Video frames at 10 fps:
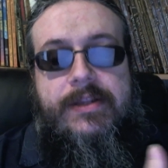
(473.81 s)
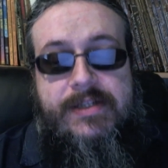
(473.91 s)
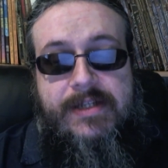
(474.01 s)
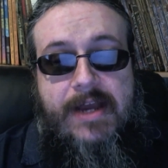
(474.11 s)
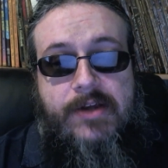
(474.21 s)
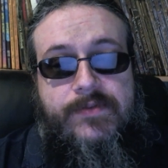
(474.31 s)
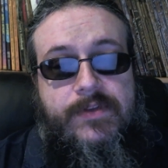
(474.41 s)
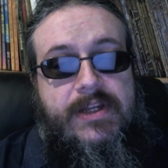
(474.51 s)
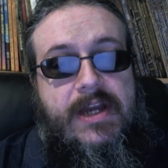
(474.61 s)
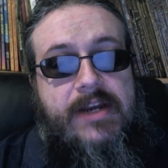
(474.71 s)
This allows
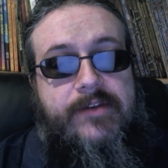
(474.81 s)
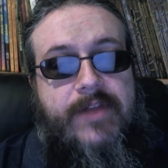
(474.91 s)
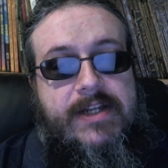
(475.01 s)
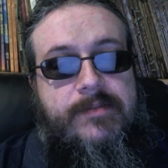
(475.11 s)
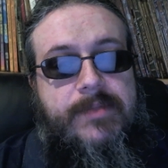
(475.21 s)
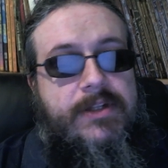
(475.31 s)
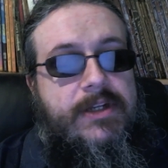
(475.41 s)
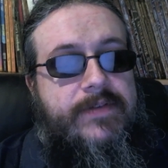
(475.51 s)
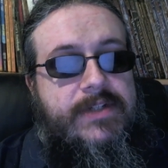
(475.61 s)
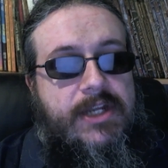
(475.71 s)
for the kind of
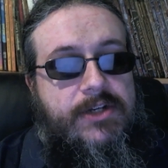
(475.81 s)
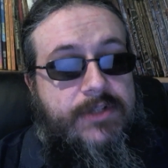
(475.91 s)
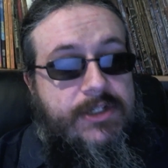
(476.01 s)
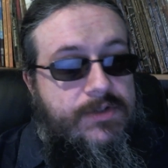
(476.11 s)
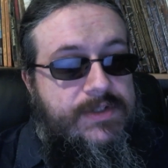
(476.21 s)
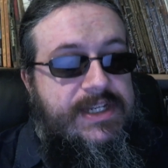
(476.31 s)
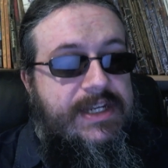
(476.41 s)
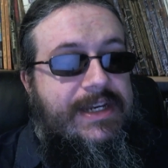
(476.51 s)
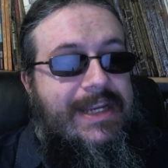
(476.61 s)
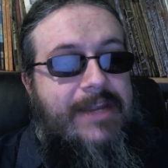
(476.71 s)
flexibility of schedule that you
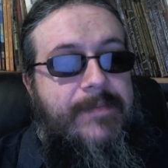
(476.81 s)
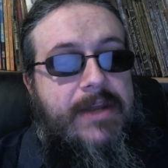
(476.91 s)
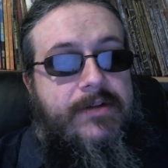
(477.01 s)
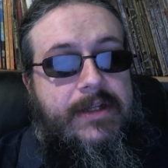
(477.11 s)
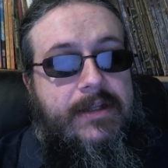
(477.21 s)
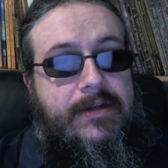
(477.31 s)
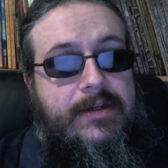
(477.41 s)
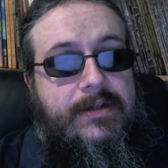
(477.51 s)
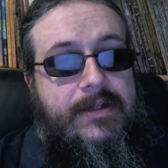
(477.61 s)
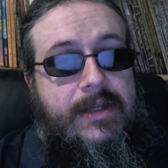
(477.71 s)
see in email
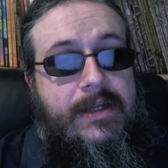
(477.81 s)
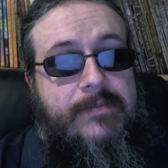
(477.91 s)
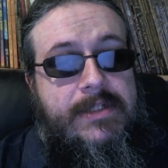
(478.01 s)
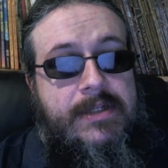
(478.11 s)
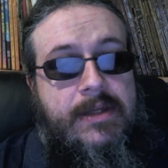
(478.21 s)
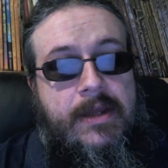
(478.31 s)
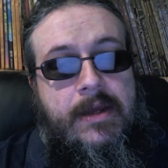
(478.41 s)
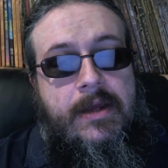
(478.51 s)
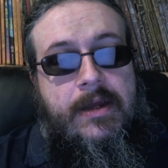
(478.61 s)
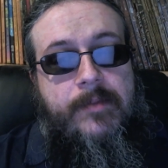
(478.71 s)
games,
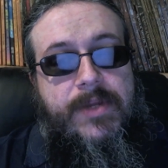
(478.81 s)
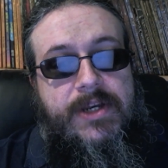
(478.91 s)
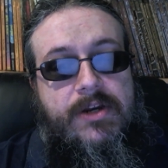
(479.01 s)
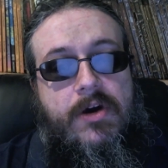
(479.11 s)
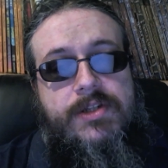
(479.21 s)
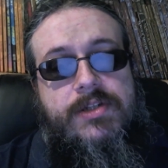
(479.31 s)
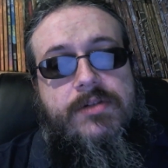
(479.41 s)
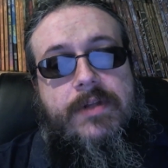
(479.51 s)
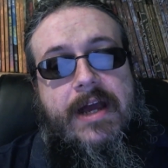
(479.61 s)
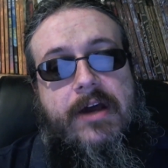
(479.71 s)
but it
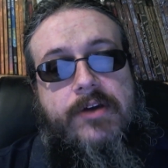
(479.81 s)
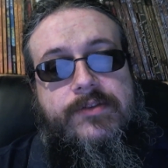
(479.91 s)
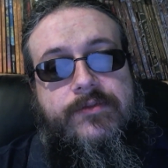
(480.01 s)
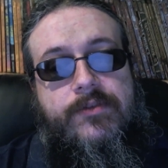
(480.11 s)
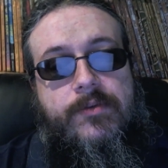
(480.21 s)
also allows